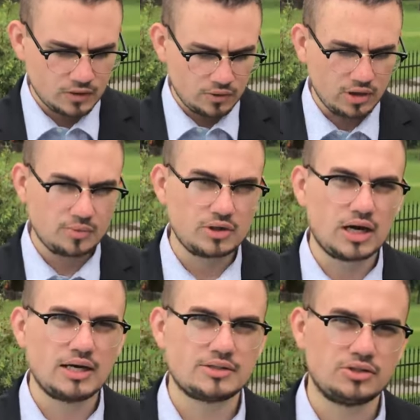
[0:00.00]
we hope you
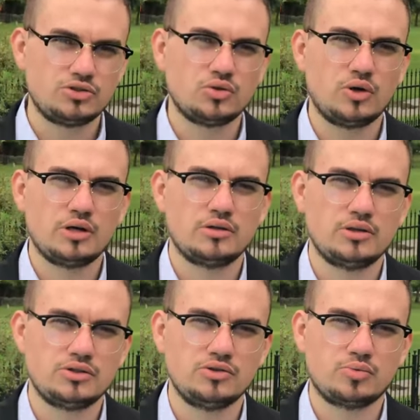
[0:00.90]
guys enjoy
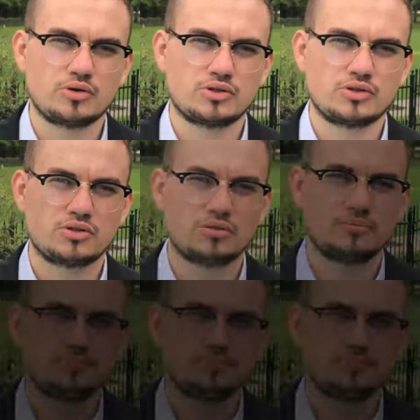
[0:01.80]
these new purchases.